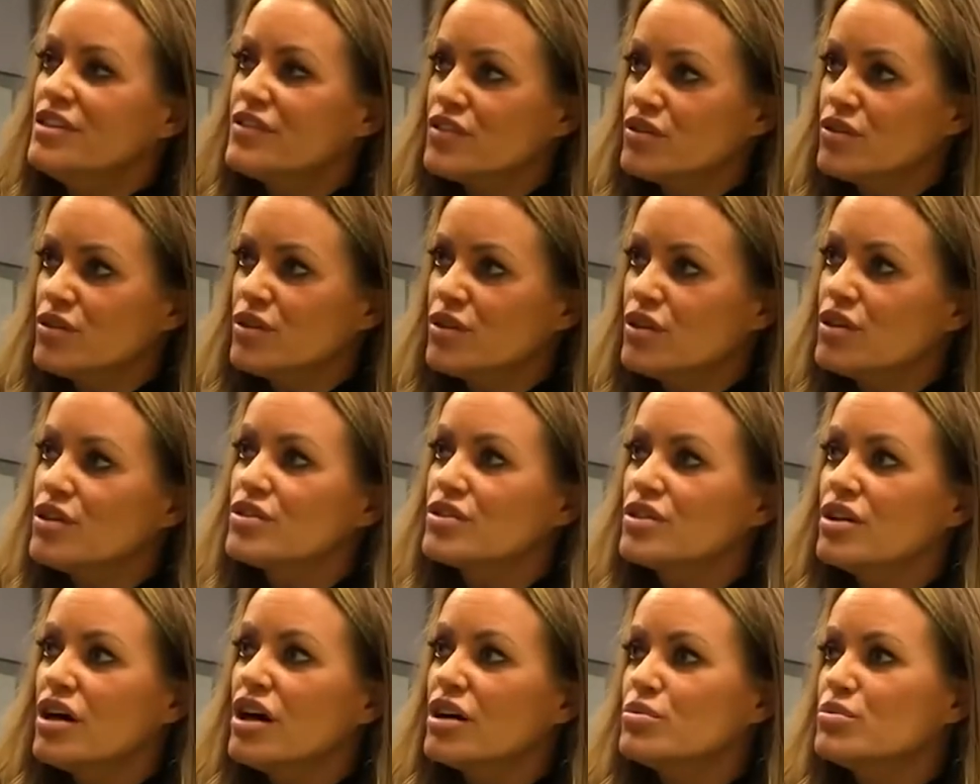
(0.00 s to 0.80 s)
for all
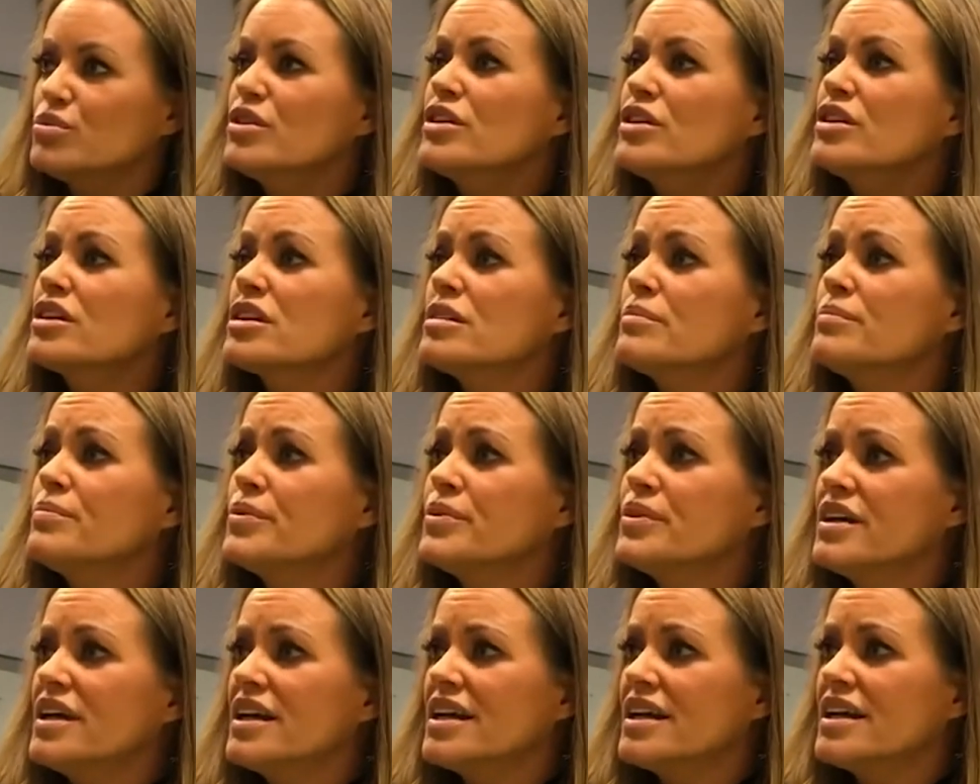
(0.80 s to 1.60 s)
the hard work you
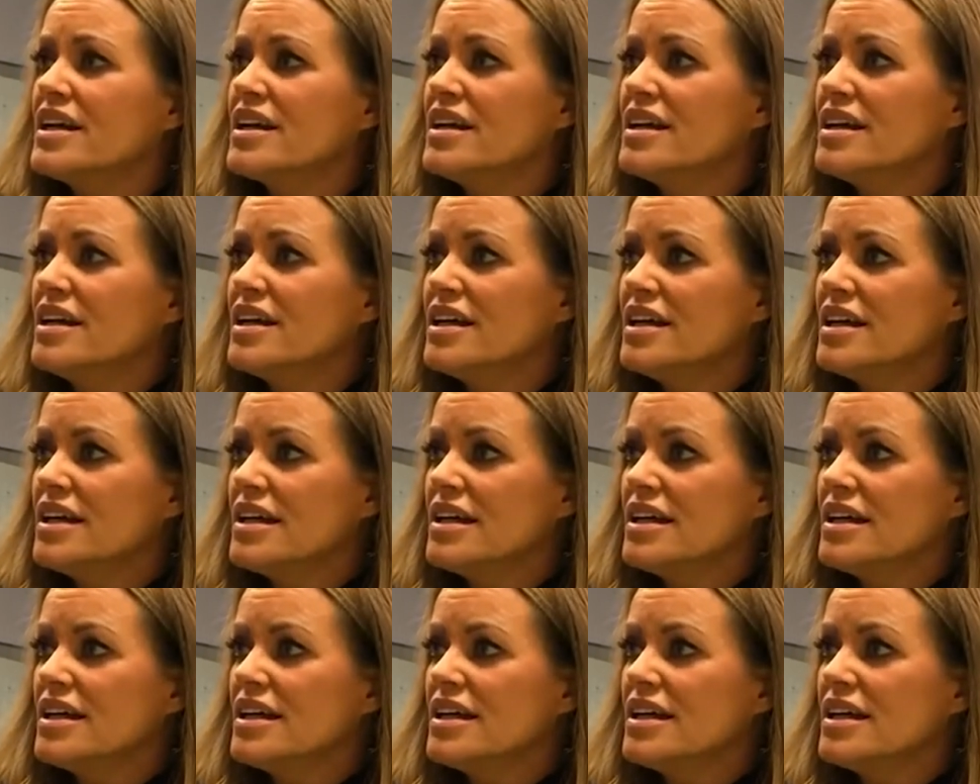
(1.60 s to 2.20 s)
put in. Yeah.